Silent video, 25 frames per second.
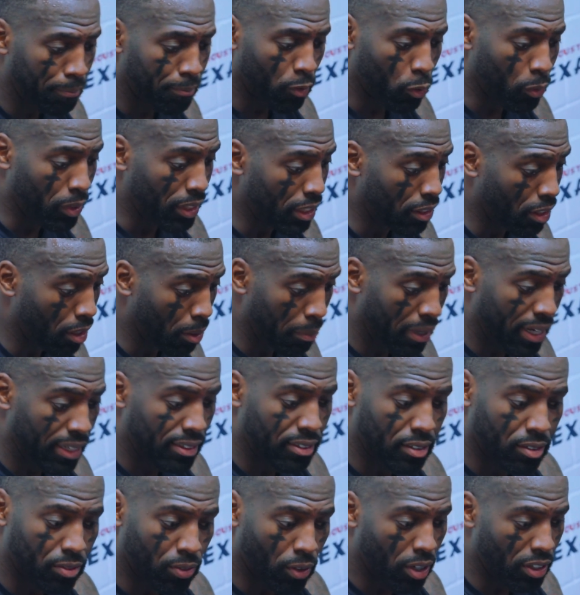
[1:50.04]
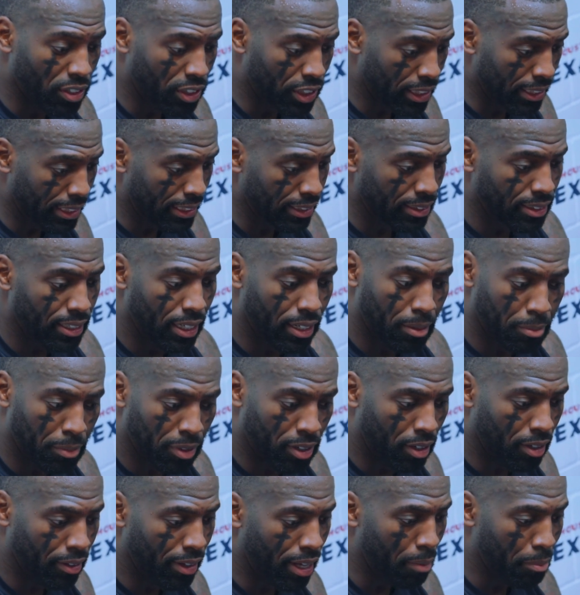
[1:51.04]
We did our best as far as to contain him and
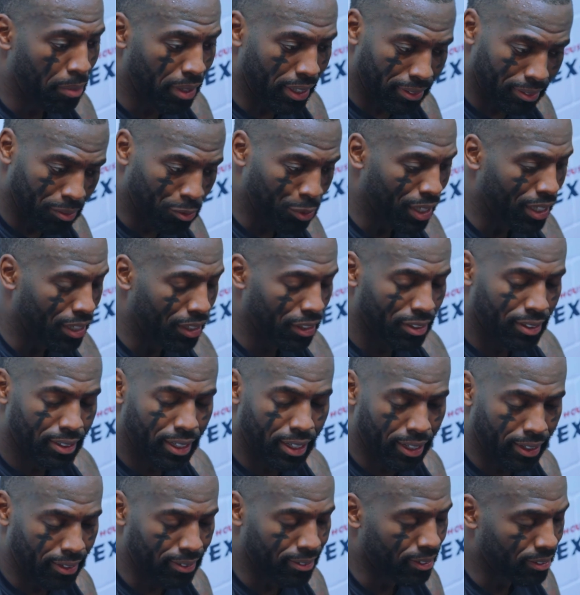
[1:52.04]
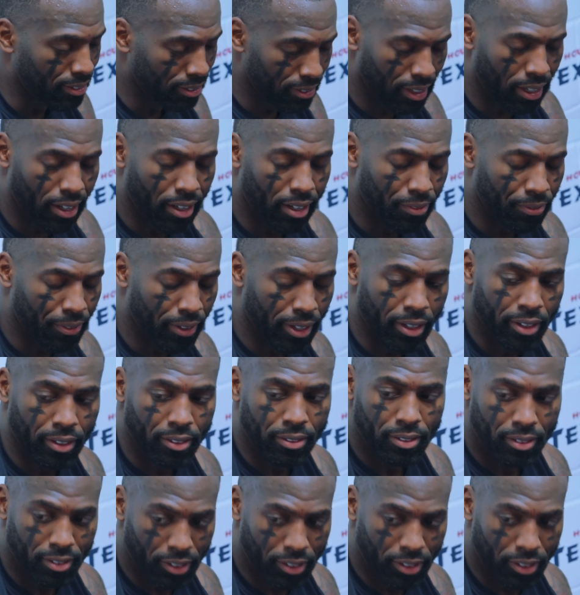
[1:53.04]
all that, but we understand this is the NFL.